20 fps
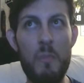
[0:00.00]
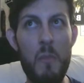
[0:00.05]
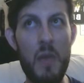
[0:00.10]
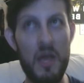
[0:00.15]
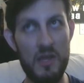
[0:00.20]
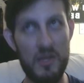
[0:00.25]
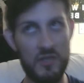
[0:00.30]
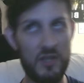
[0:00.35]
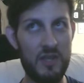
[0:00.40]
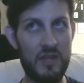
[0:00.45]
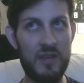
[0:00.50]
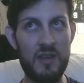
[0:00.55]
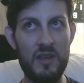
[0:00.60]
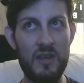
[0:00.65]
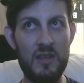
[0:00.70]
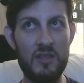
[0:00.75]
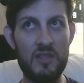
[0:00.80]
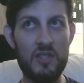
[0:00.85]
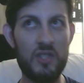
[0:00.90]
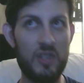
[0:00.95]
basic
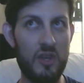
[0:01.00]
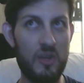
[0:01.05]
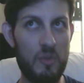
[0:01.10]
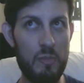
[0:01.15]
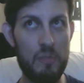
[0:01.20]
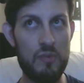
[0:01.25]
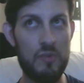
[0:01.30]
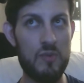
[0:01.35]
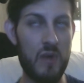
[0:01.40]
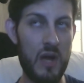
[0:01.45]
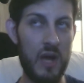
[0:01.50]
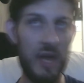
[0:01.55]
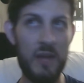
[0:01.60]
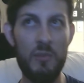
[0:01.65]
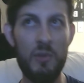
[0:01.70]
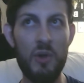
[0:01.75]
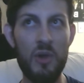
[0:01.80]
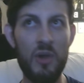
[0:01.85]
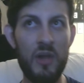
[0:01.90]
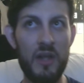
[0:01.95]
and so
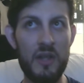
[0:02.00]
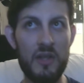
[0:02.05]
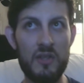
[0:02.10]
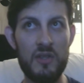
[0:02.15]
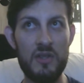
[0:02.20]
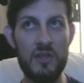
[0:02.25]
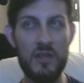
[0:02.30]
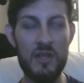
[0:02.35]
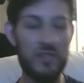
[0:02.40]
primal and